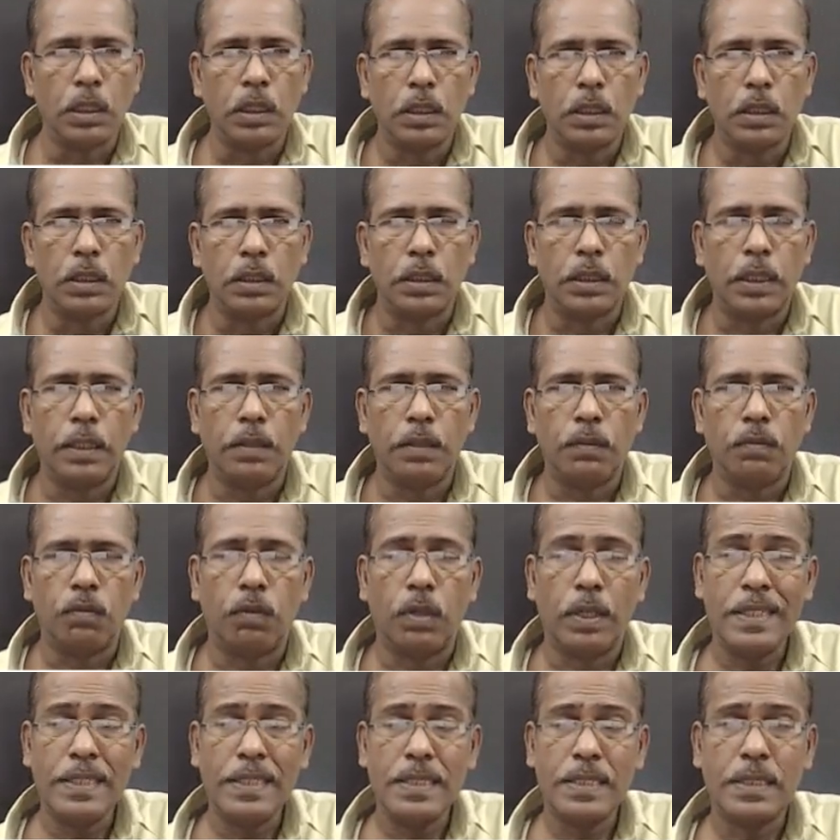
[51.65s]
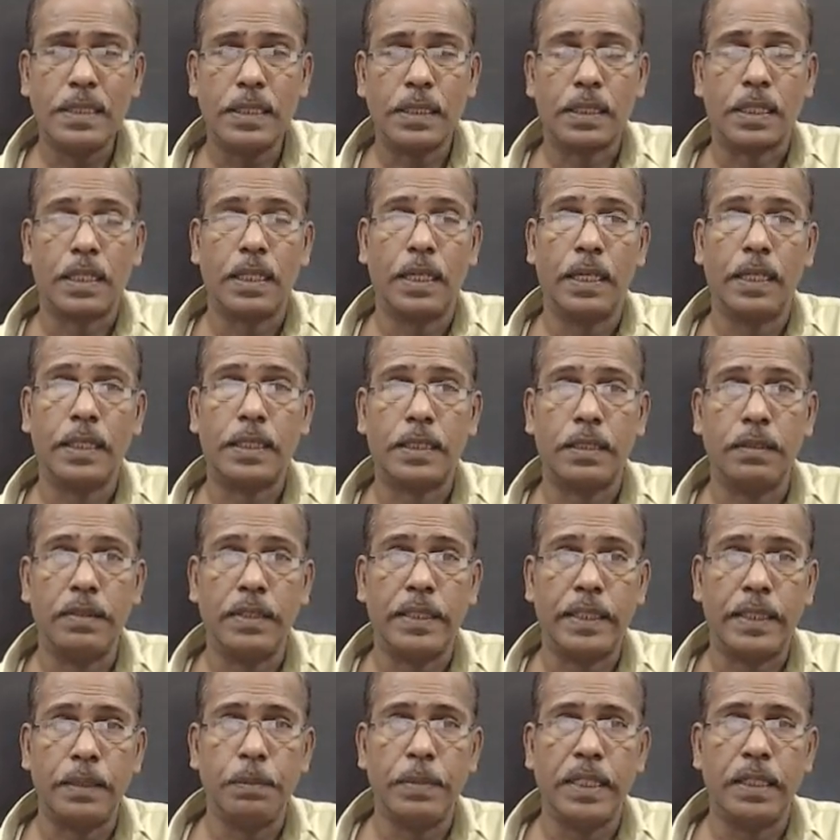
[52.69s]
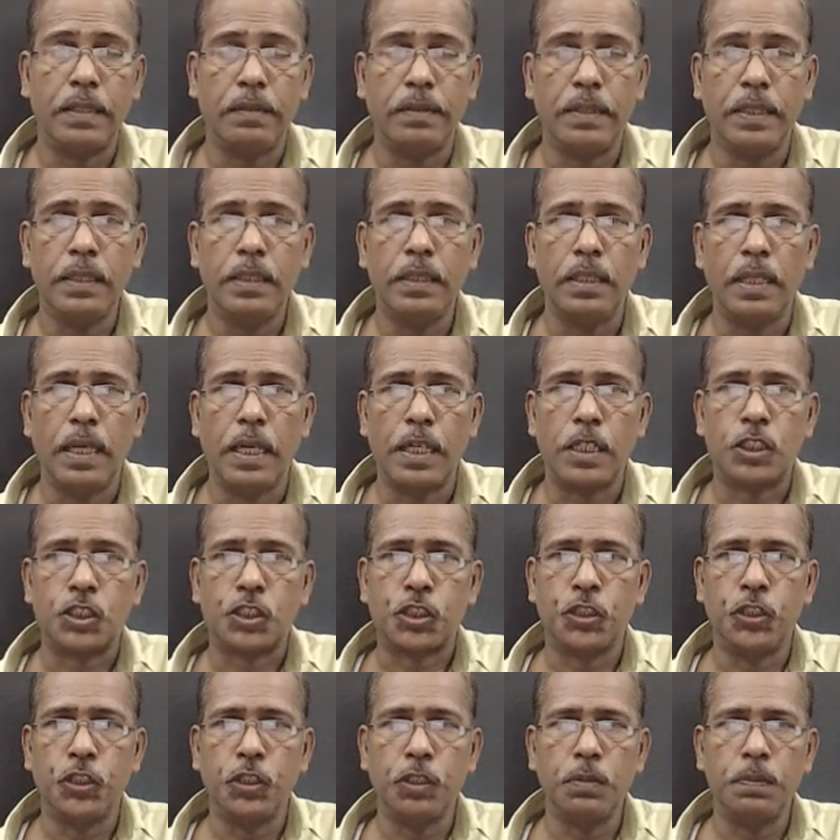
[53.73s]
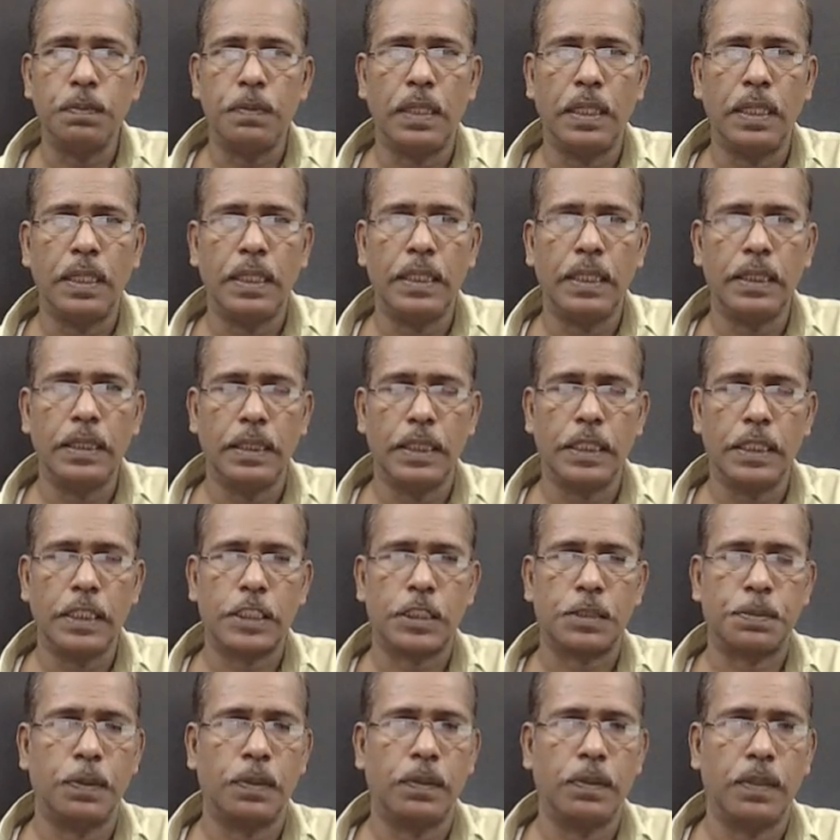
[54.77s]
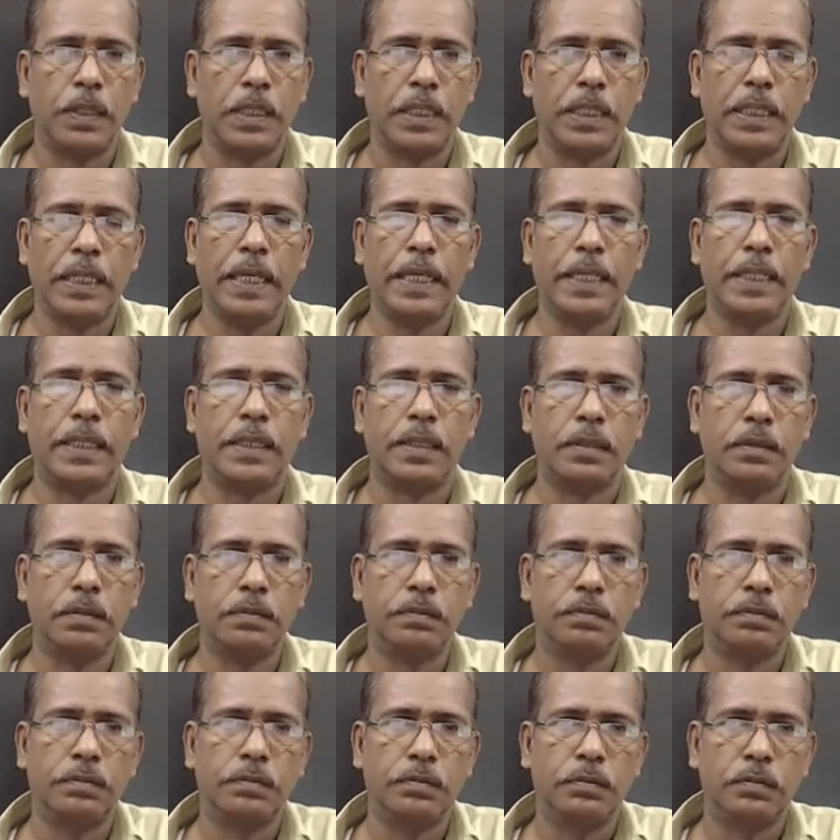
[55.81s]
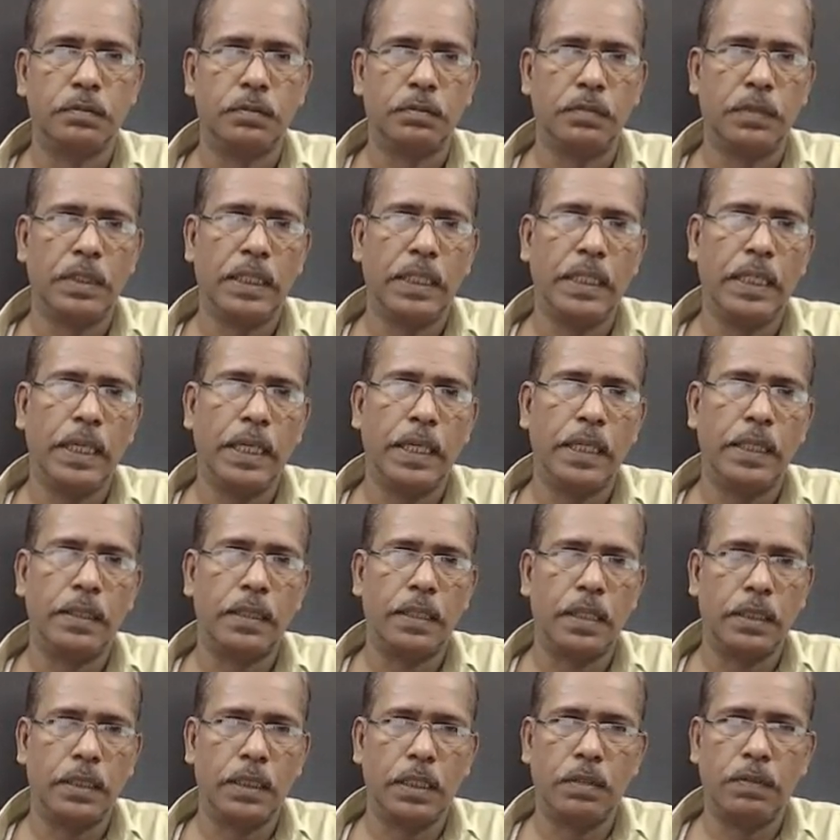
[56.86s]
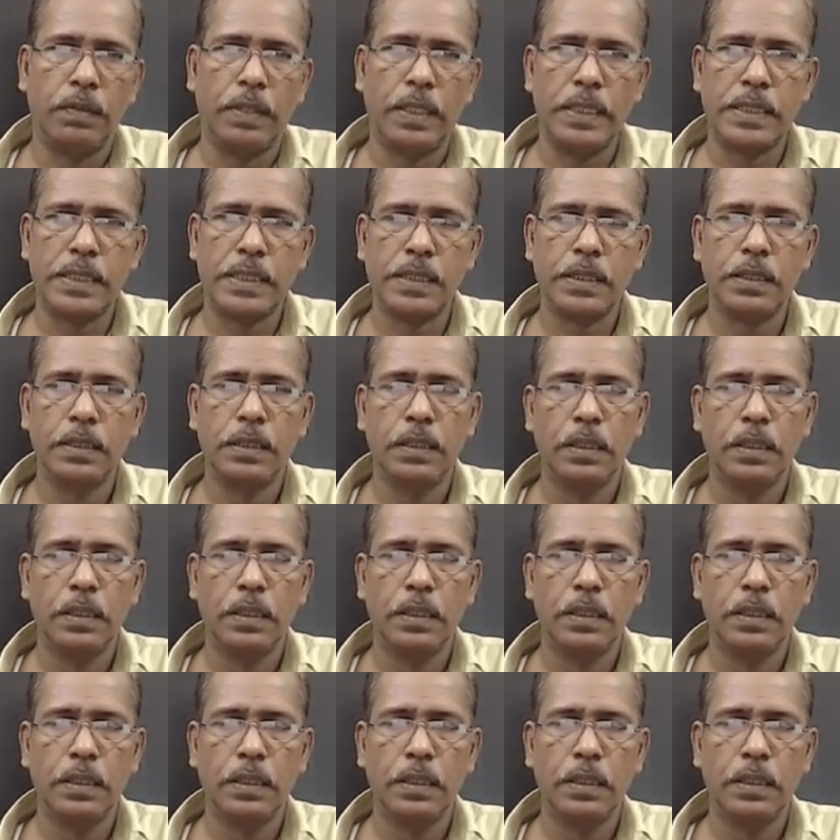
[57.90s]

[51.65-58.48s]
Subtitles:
Then what is the connectivity between x cube and x power 8 we need? Otherwise,